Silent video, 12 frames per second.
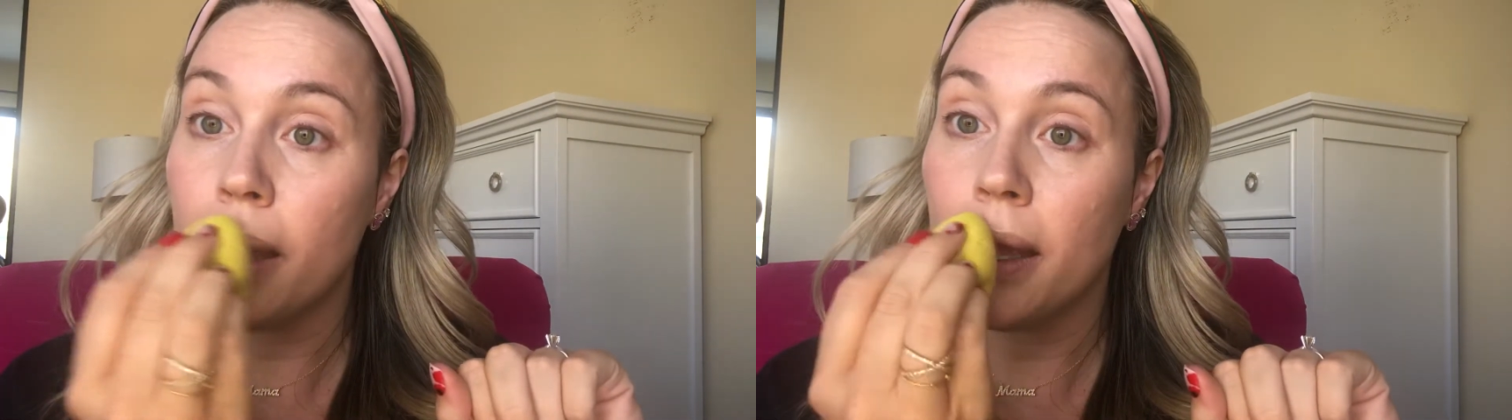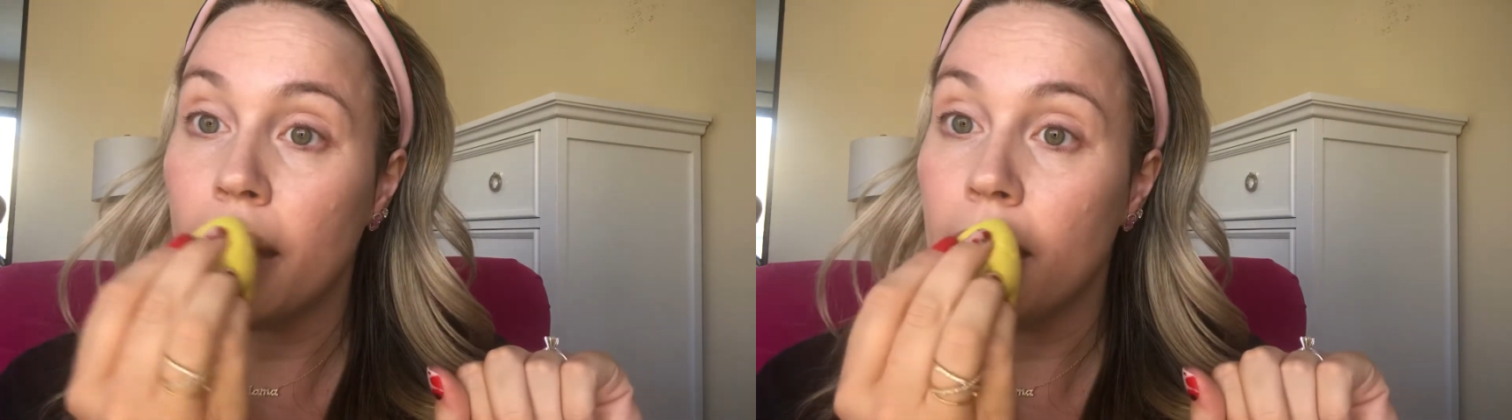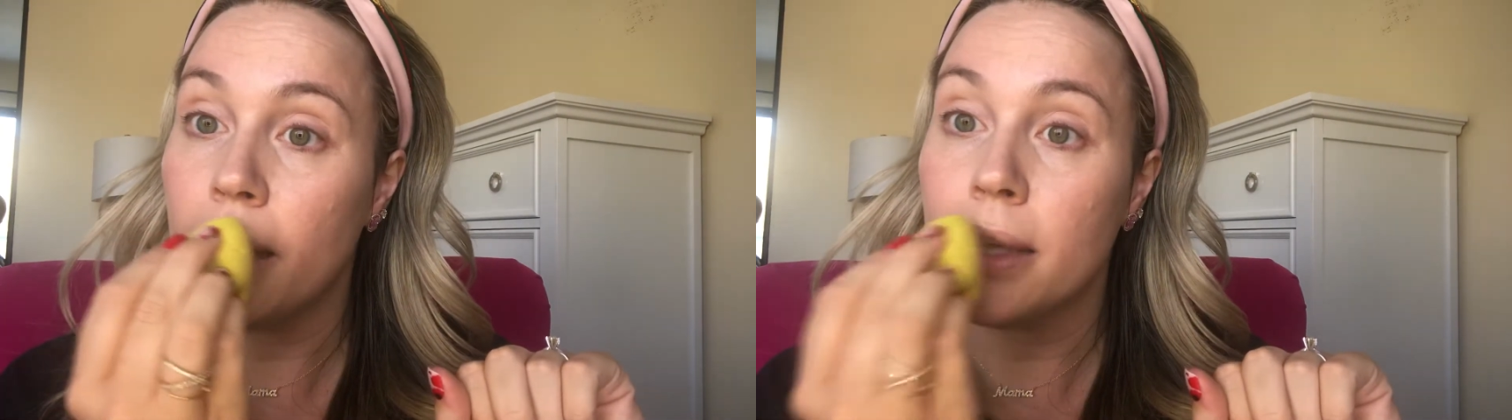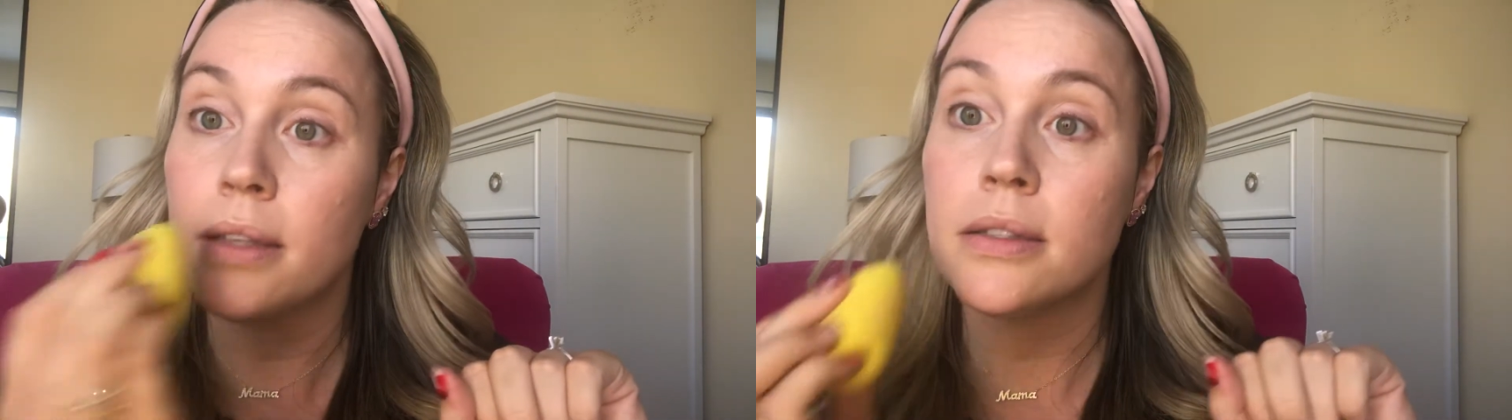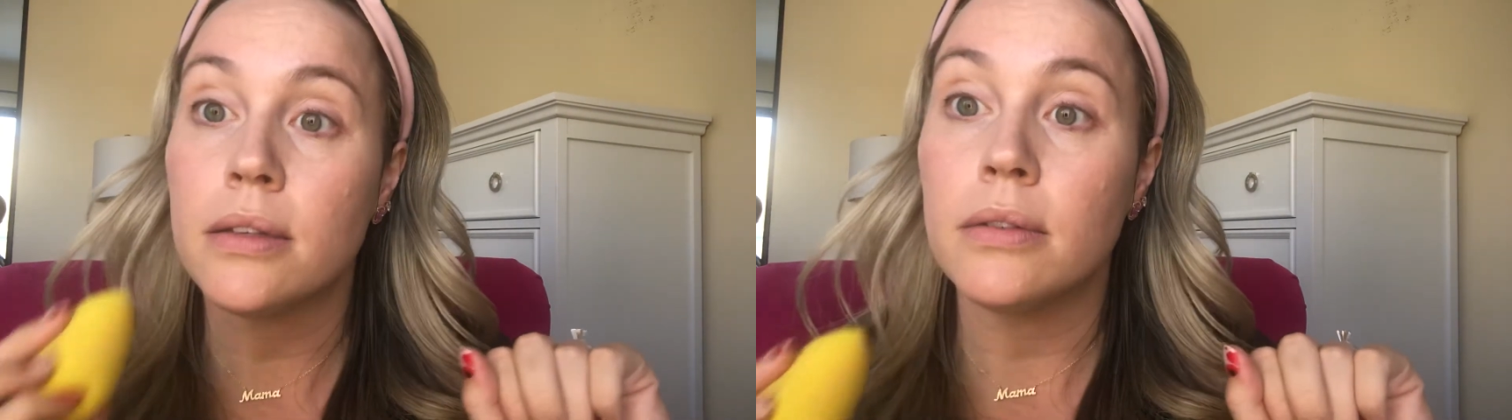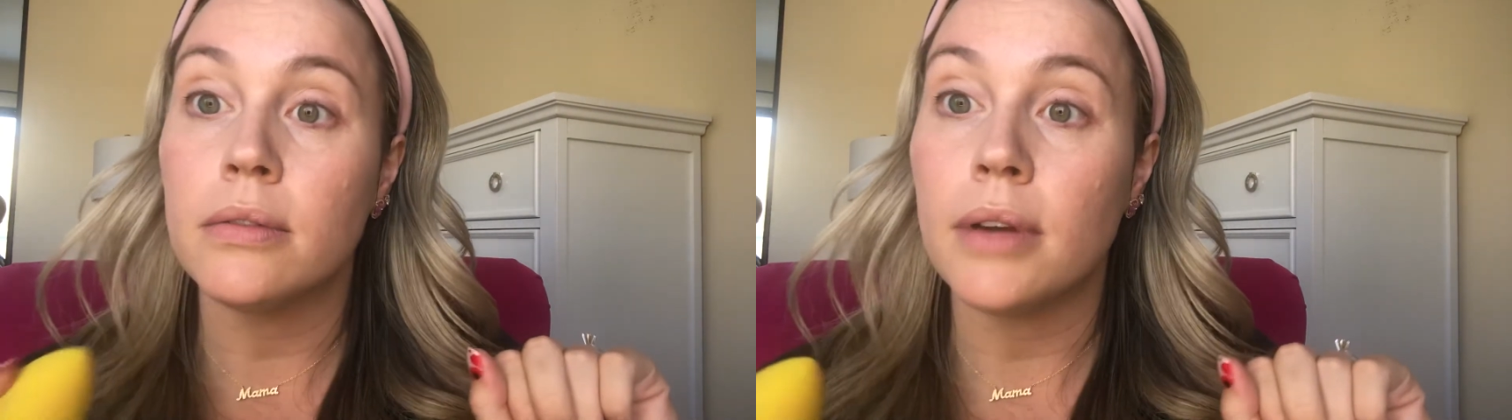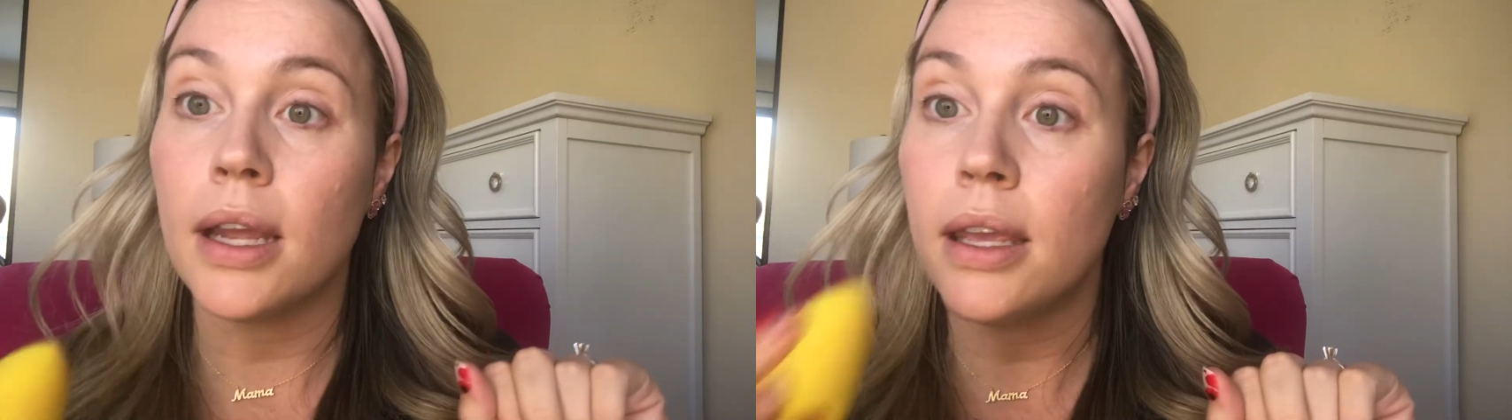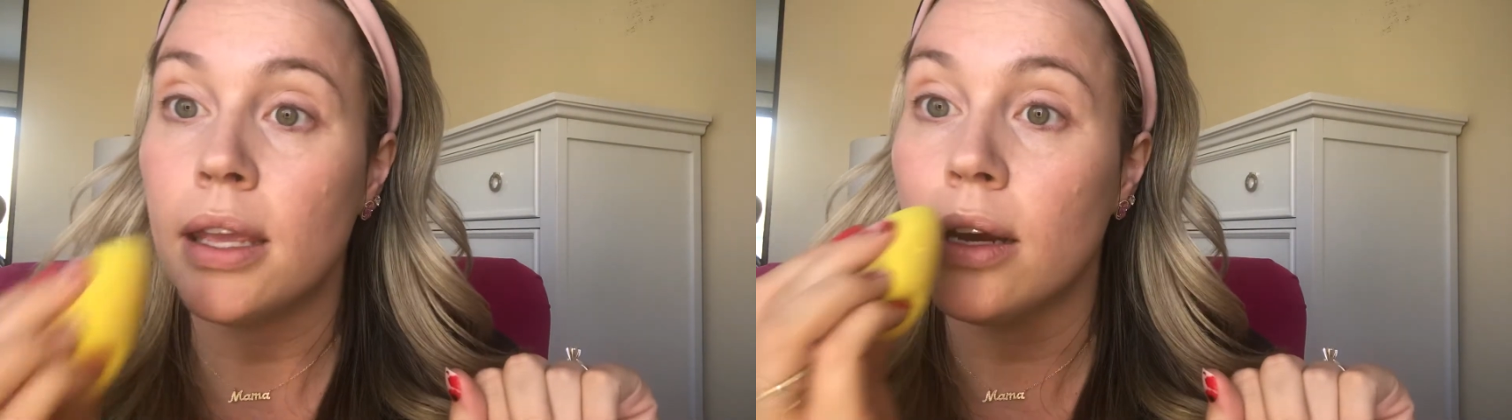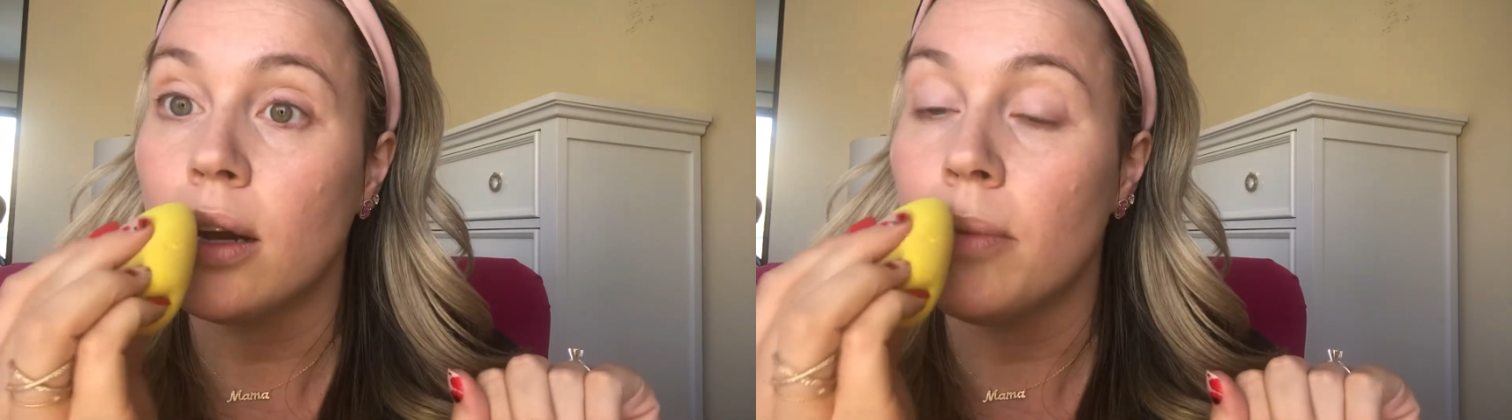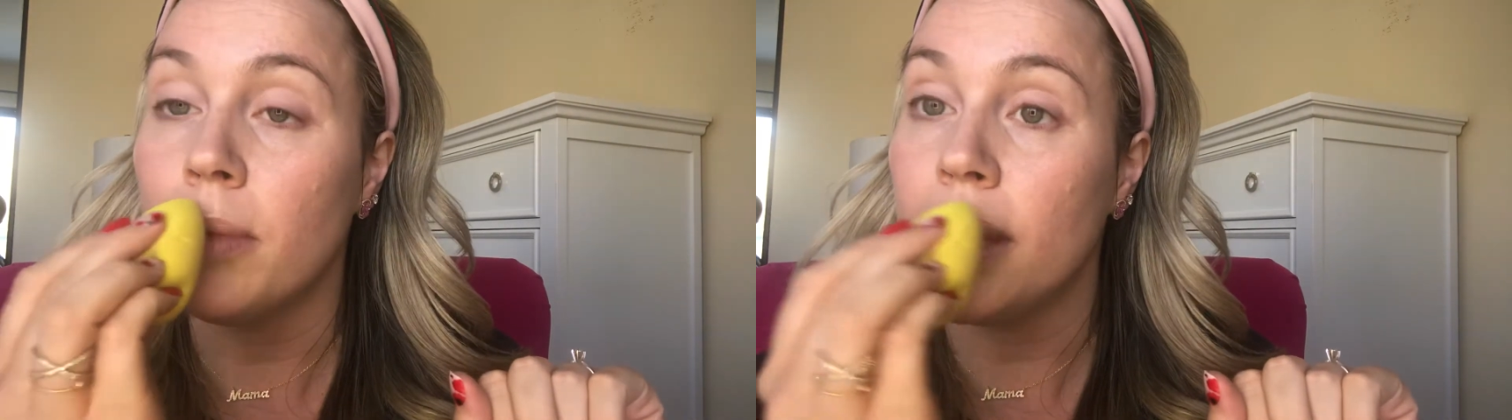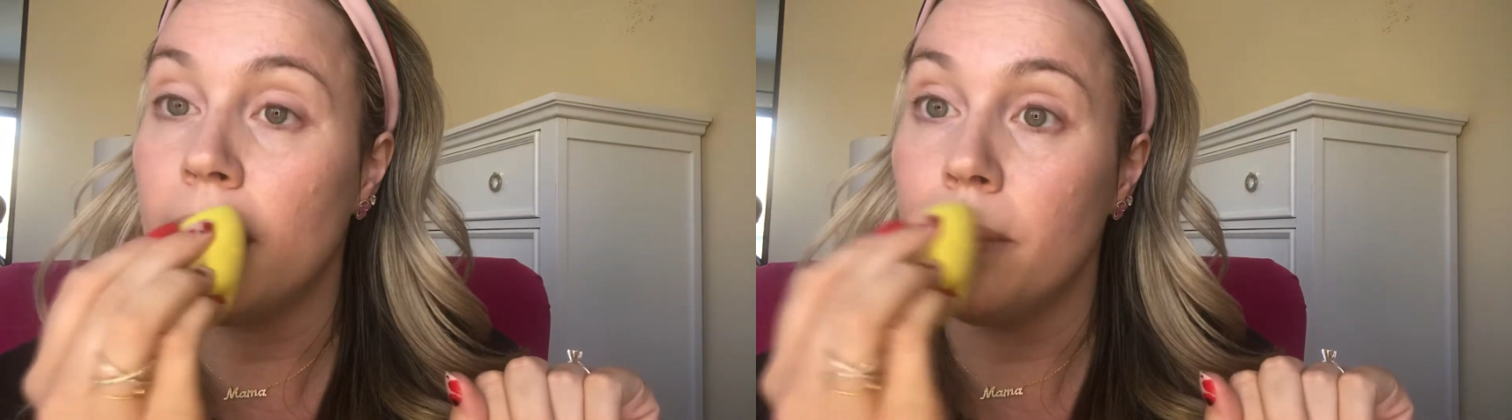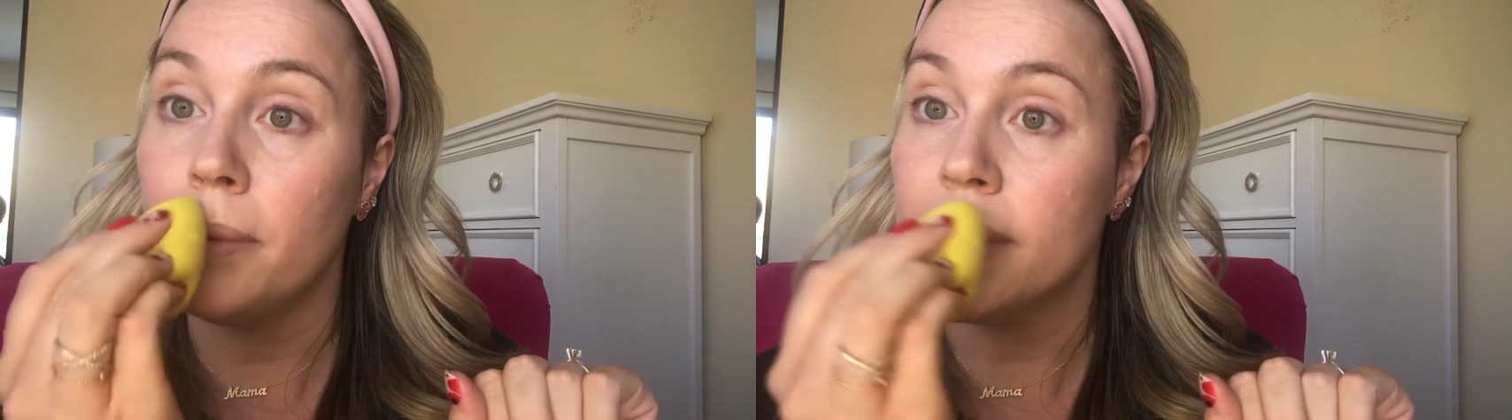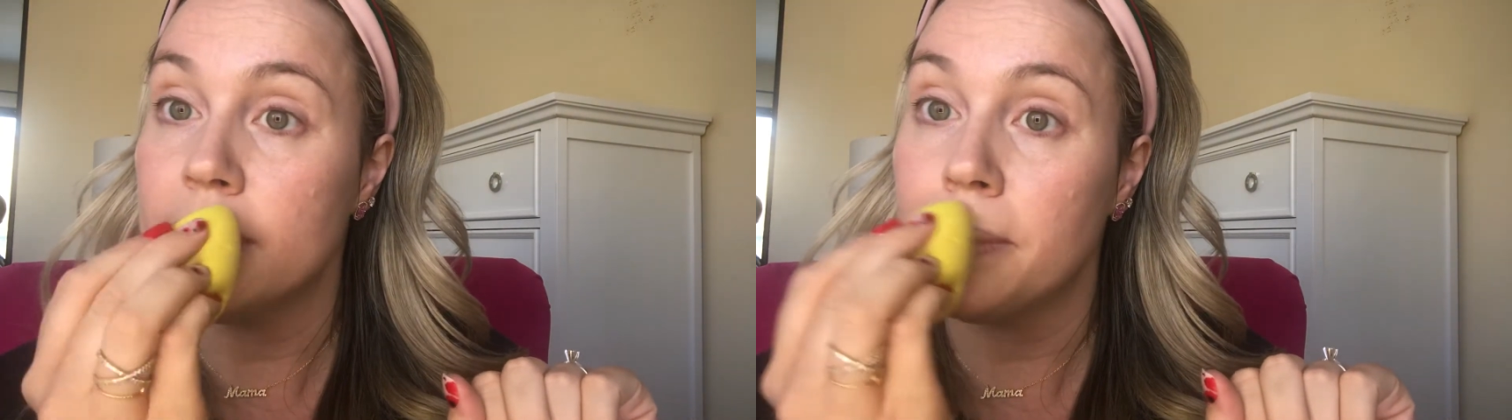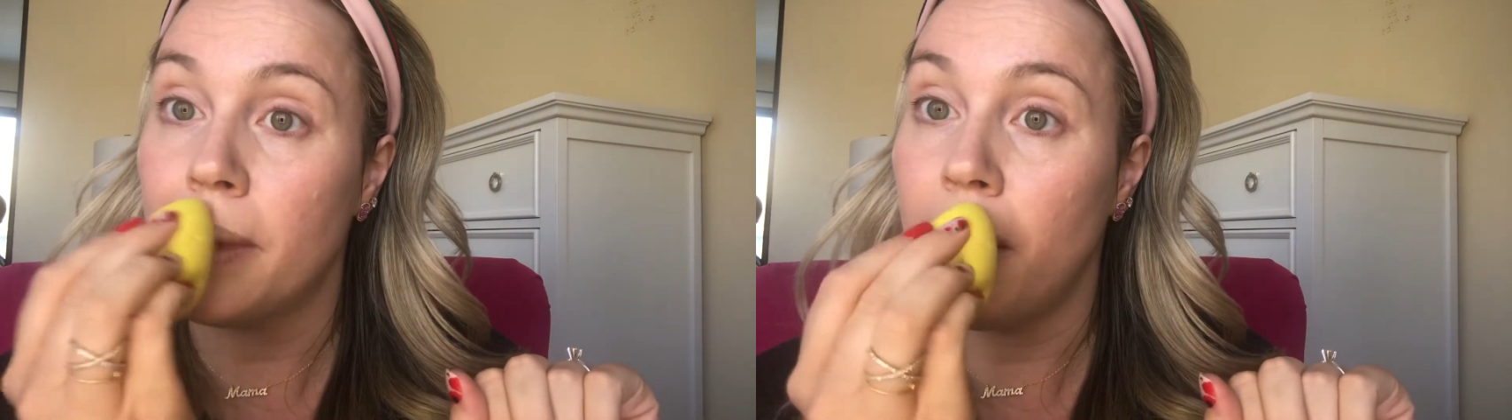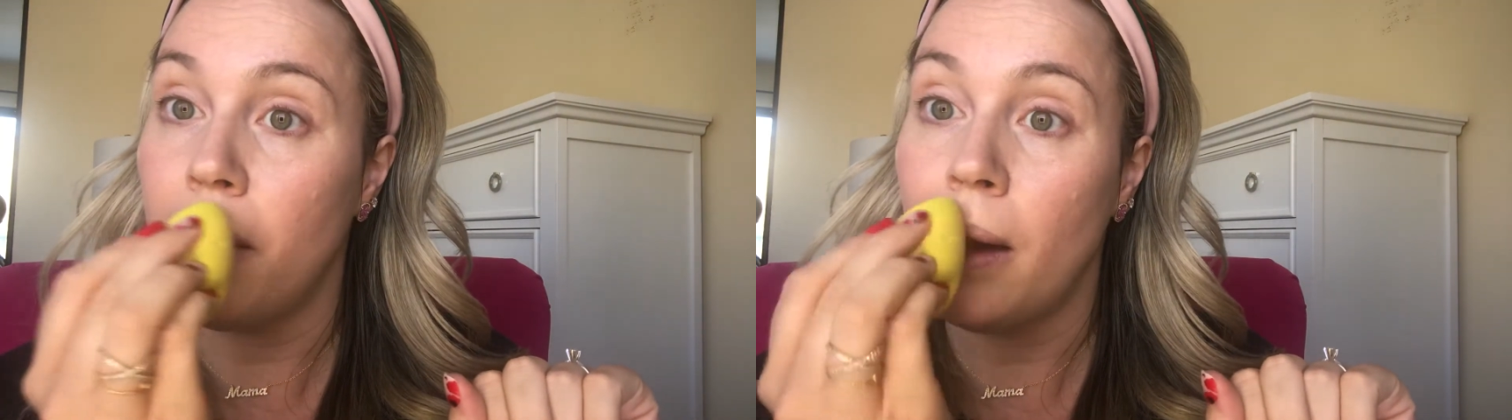is right here on my Cupid's bow.